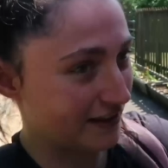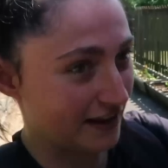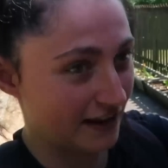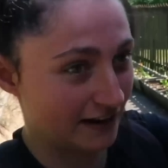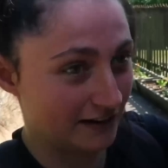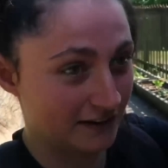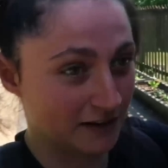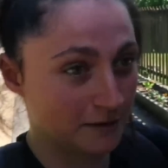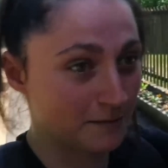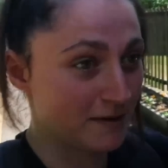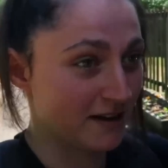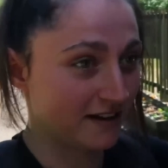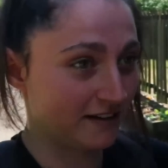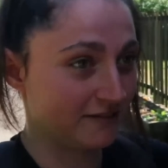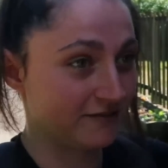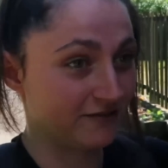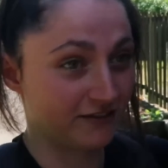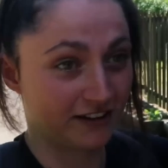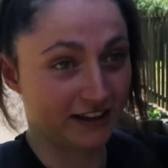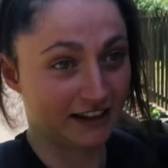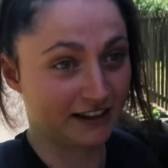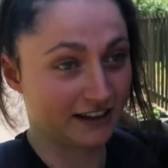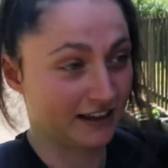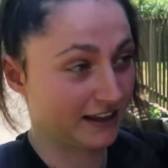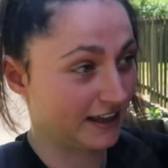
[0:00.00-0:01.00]
then the main
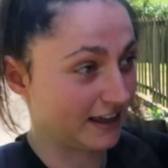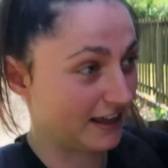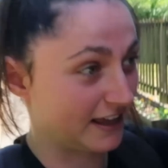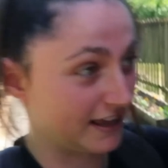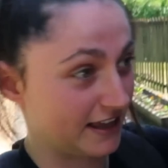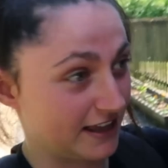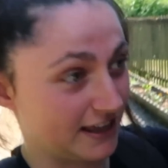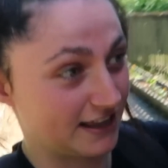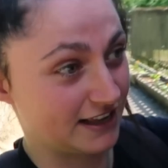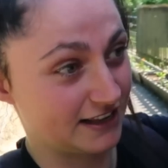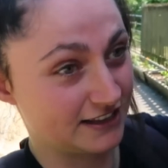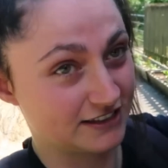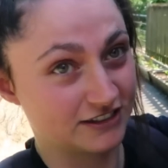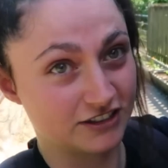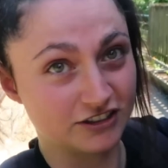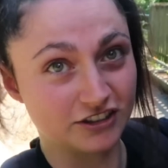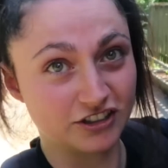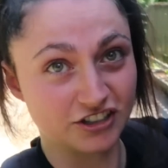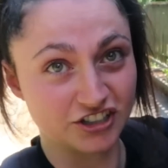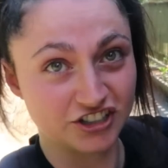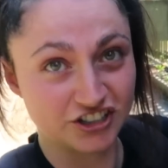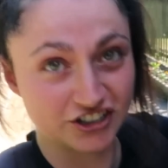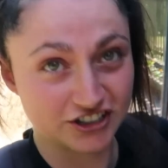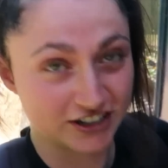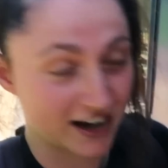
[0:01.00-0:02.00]
thing here is the
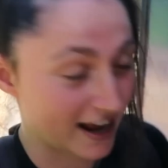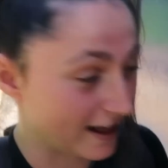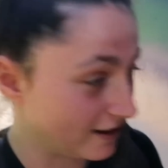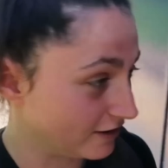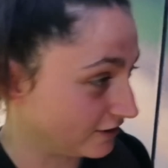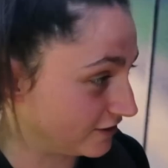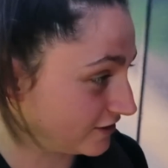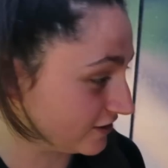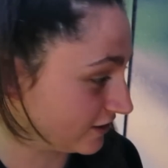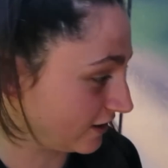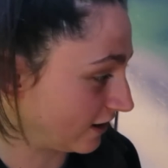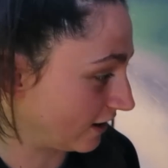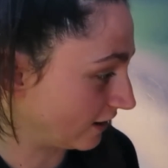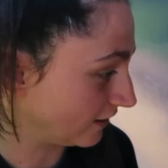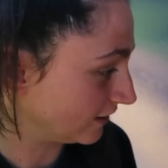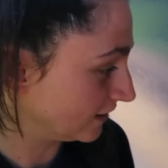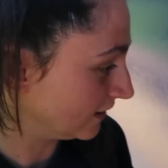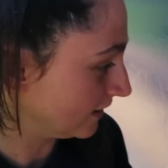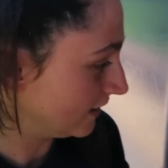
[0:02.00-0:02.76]
shelter.